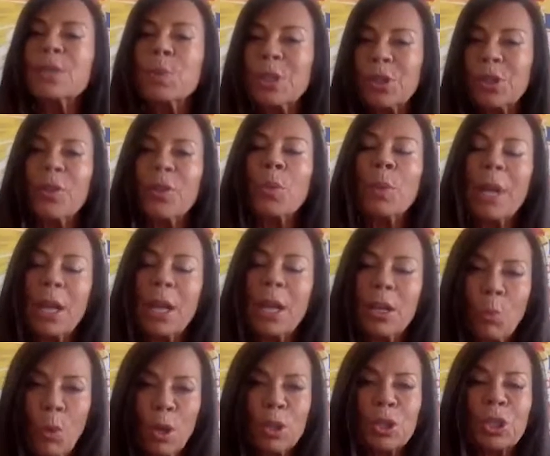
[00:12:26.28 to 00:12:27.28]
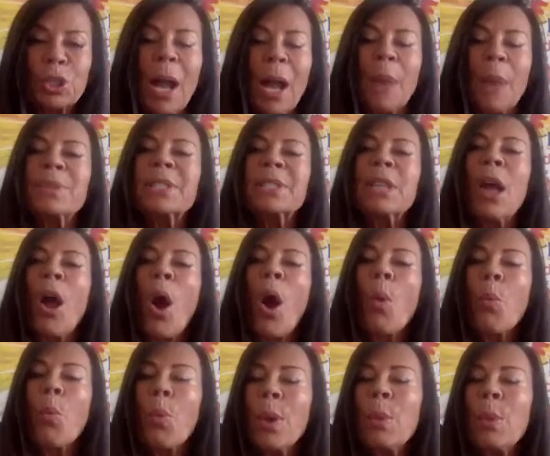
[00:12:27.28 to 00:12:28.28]
which are the weekend workshops.
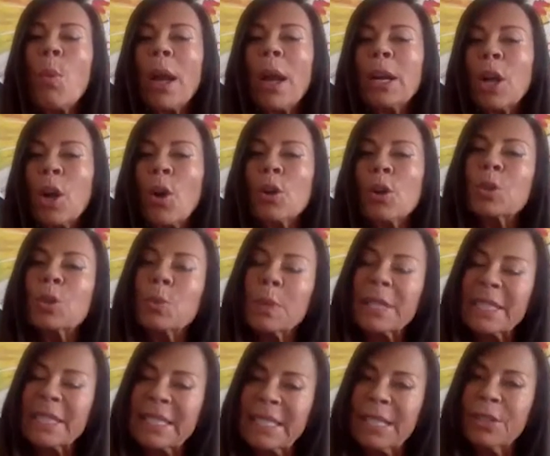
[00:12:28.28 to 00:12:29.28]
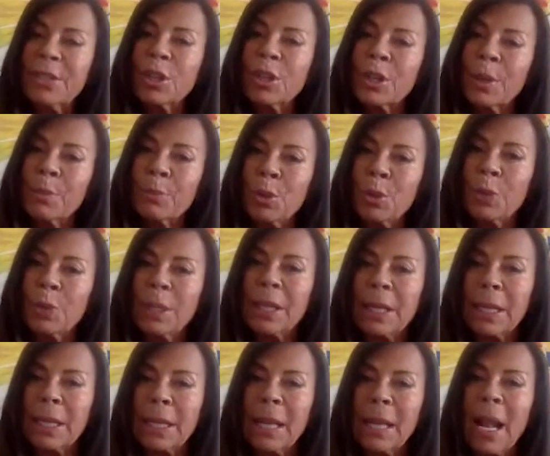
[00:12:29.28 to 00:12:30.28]
We want to go to a senior
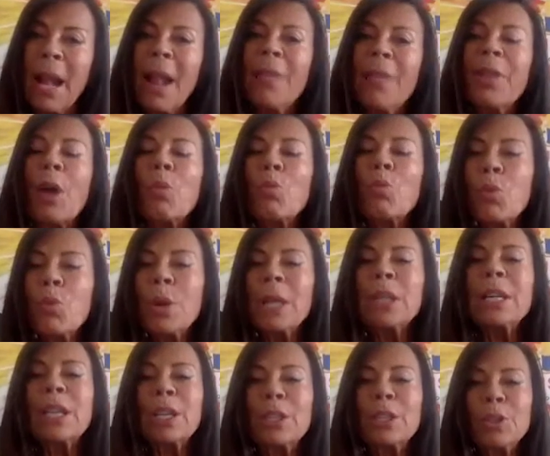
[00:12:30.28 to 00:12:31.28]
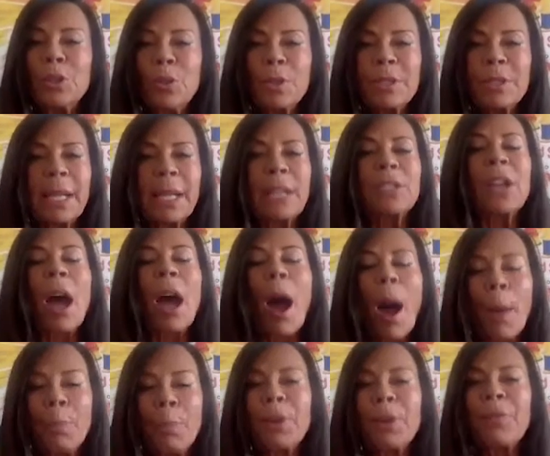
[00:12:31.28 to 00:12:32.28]
community that really can use that to
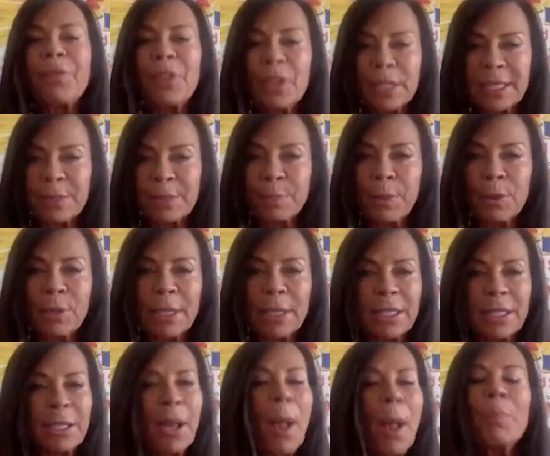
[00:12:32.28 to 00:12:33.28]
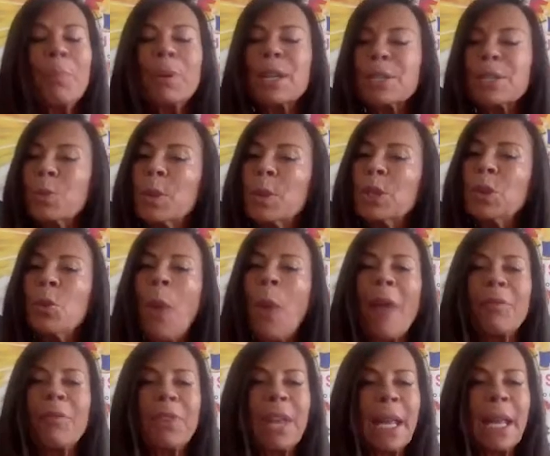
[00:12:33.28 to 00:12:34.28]
uplift their spirits. Because when you
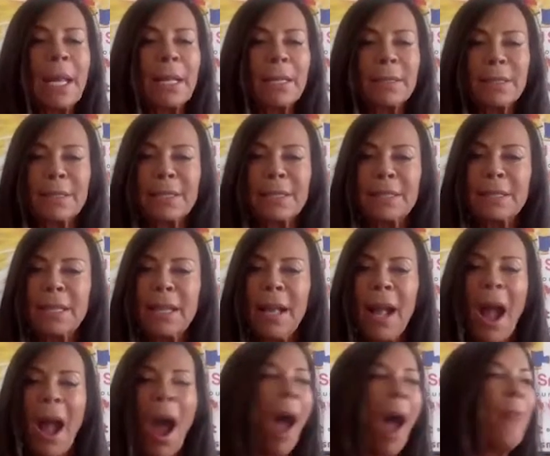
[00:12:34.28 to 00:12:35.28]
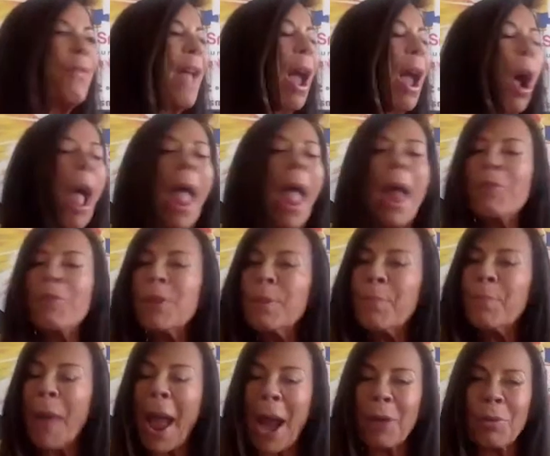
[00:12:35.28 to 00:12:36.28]
have kids of every
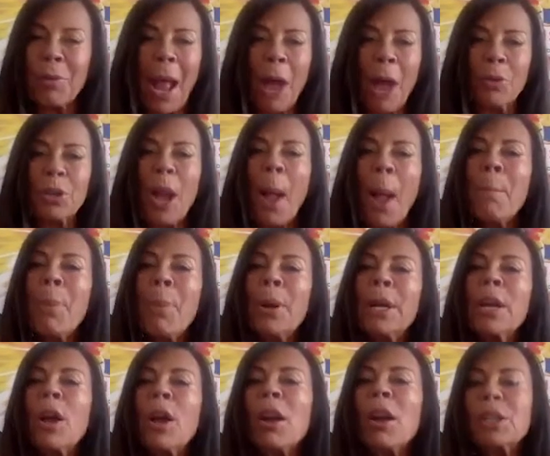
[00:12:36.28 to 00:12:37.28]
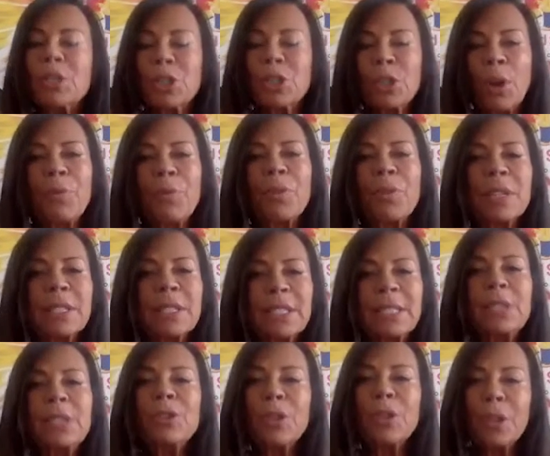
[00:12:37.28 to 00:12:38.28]
background putting on a show for the
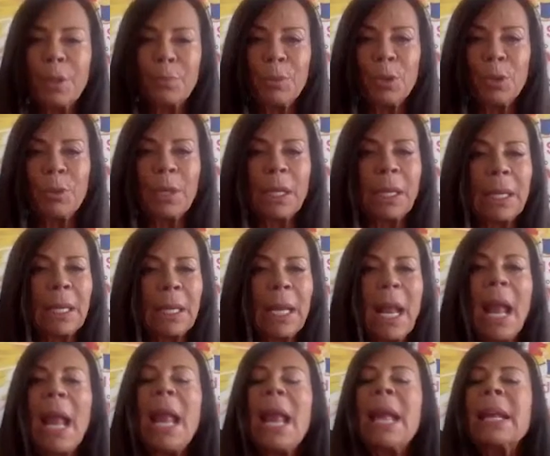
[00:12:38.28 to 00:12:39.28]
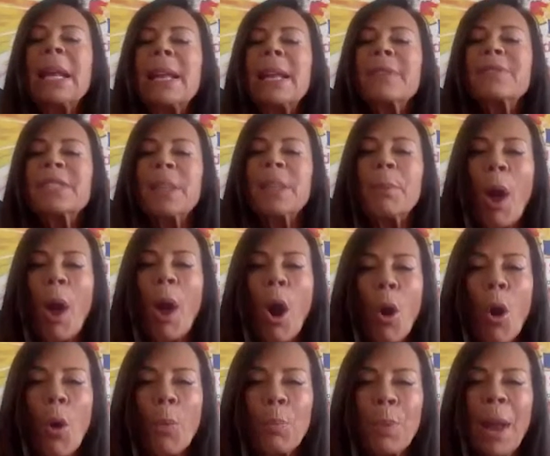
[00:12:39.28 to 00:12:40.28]
senior community, it gives them
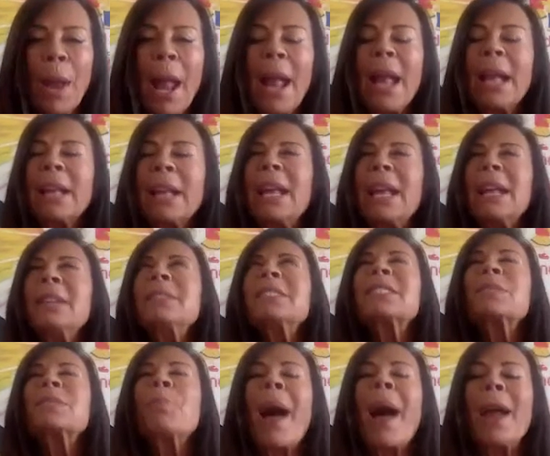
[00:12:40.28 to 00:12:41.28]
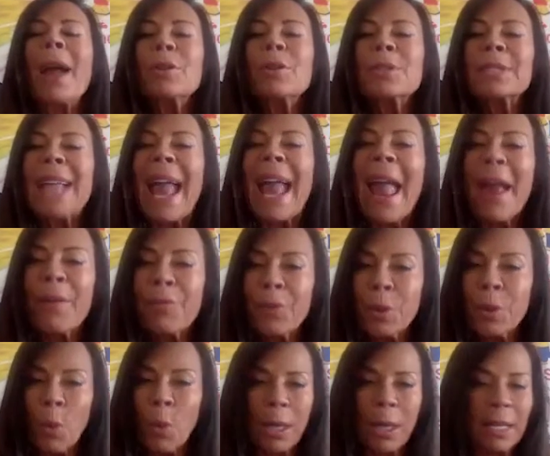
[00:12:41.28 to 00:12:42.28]
hope. It inspires
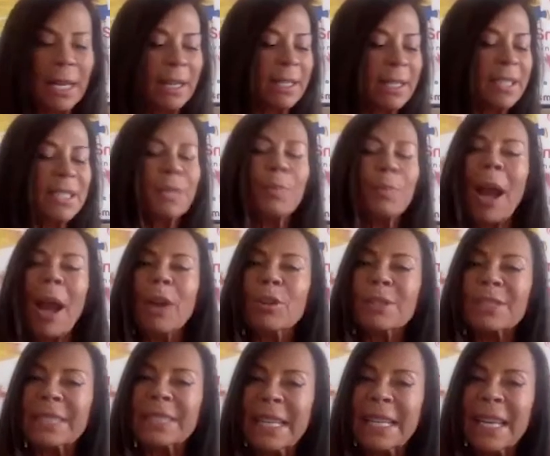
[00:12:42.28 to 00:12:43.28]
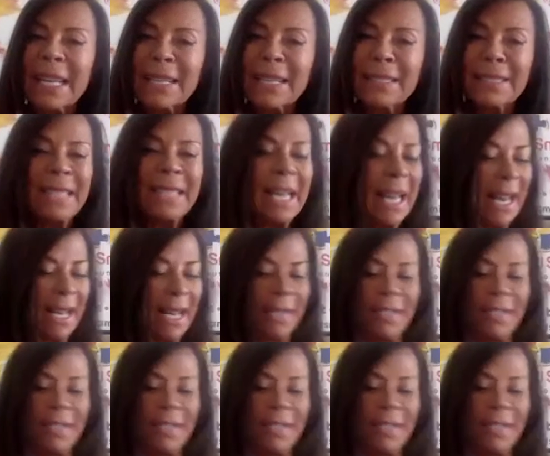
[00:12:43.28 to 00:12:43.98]
everyone. It inspires the kids and